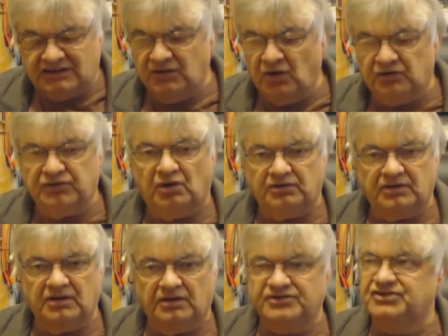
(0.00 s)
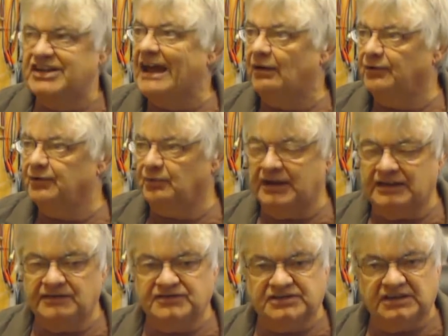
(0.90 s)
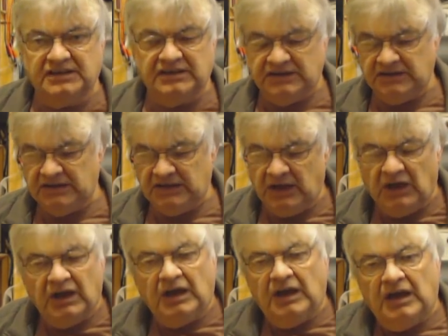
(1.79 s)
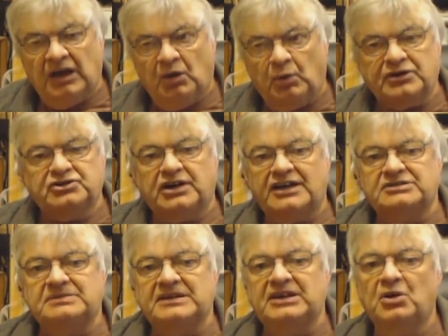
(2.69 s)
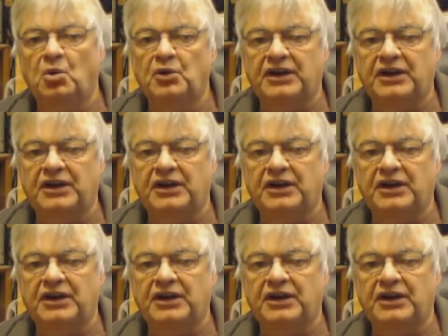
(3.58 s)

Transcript: not sound waves. We transmitted